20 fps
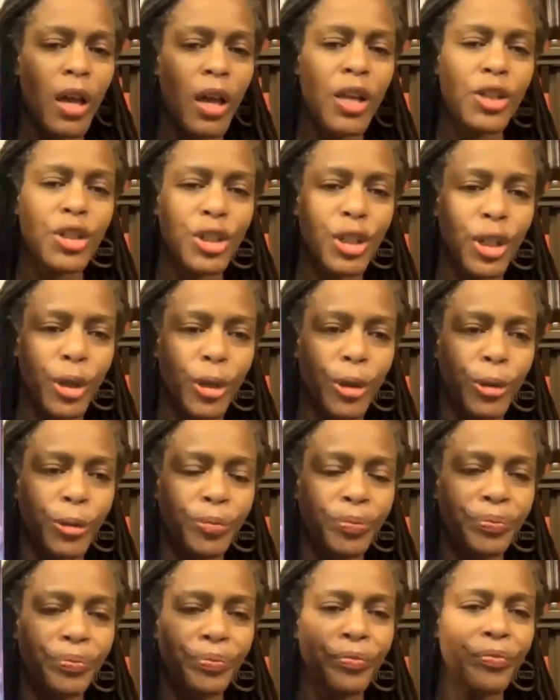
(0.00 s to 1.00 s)

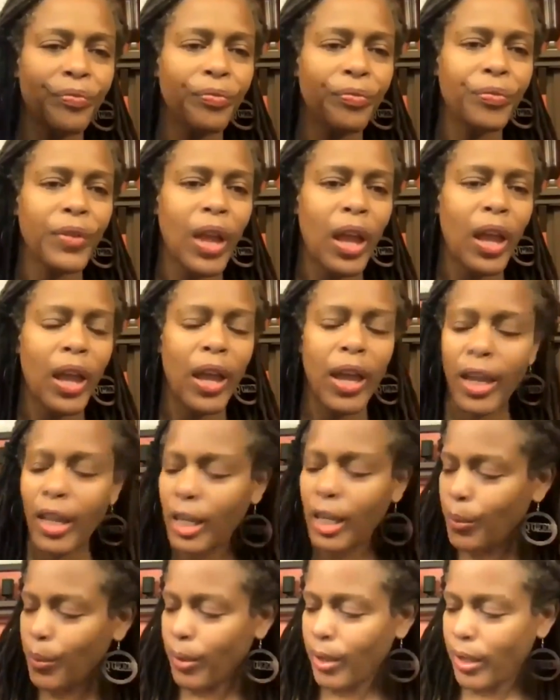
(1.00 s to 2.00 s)
So
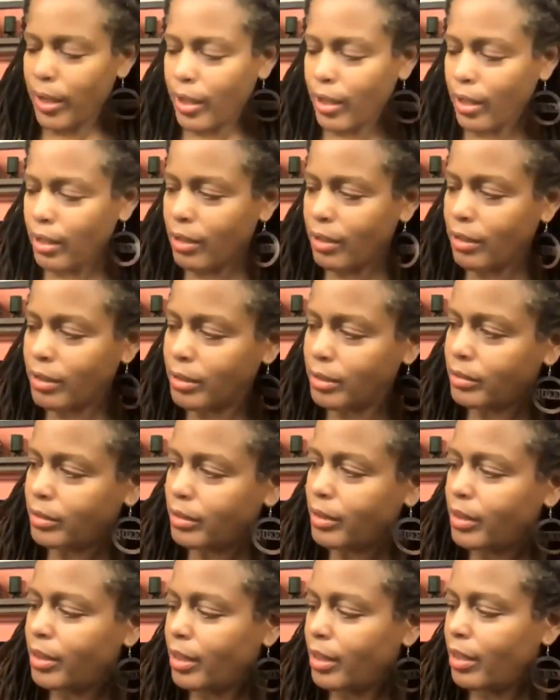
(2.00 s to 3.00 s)
anyway,
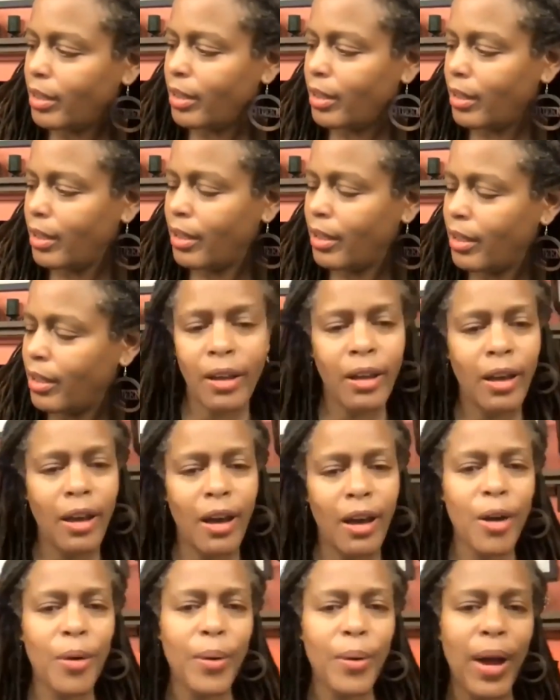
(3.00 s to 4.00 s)

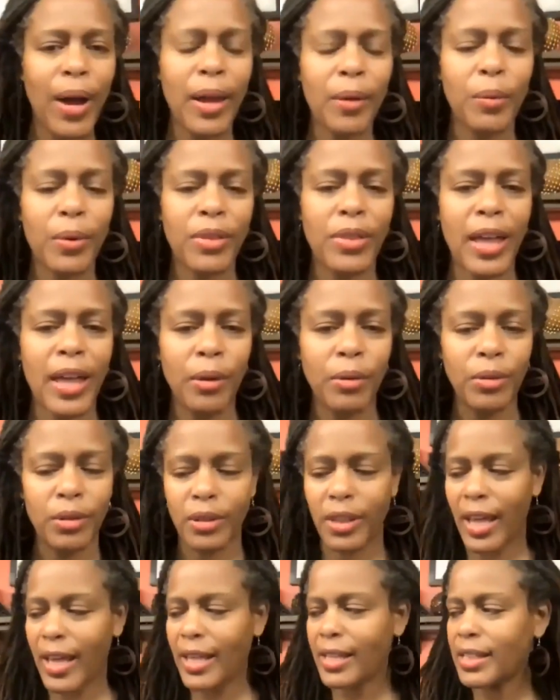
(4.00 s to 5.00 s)
all right. Well,
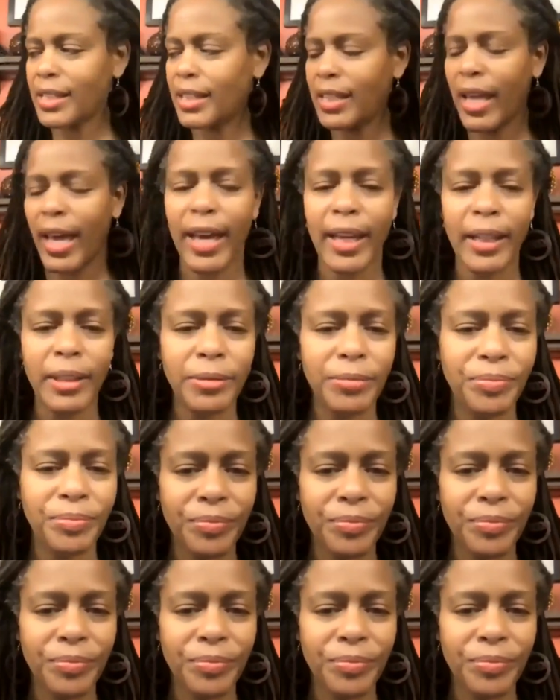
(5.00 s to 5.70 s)
that's that.